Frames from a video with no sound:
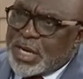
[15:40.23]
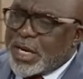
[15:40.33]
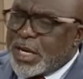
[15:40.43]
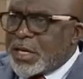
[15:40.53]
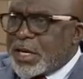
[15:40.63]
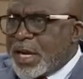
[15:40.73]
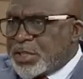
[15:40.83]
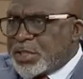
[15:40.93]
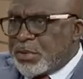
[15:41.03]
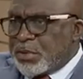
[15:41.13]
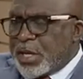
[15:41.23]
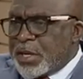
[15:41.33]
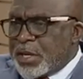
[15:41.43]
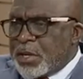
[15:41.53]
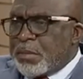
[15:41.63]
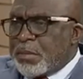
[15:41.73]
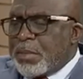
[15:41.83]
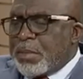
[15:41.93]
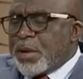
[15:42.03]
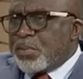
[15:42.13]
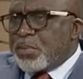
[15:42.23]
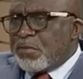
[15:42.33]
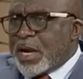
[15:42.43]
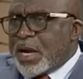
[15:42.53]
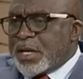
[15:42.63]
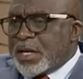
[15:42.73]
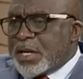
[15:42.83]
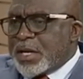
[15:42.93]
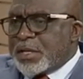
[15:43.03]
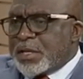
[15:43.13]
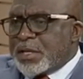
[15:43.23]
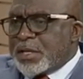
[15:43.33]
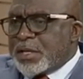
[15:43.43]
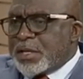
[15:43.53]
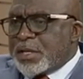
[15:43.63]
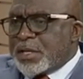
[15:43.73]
in Nigeria by providing them some